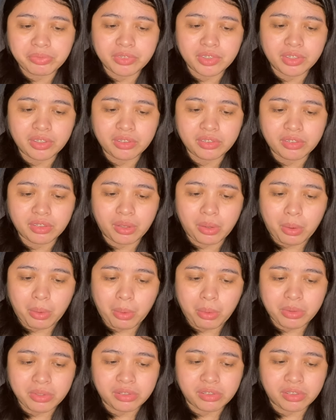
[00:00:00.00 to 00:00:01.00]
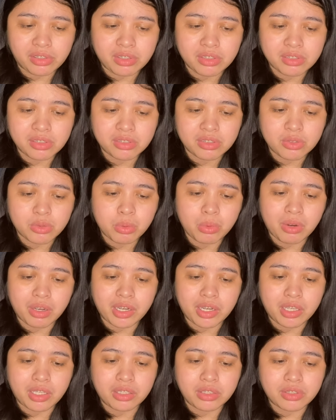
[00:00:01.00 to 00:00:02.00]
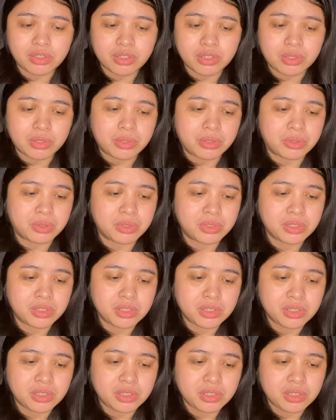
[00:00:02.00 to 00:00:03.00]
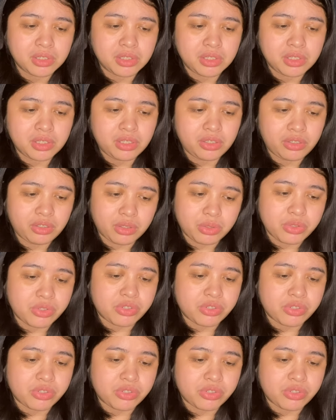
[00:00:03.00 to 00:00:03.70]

So she's just wanting to, you know,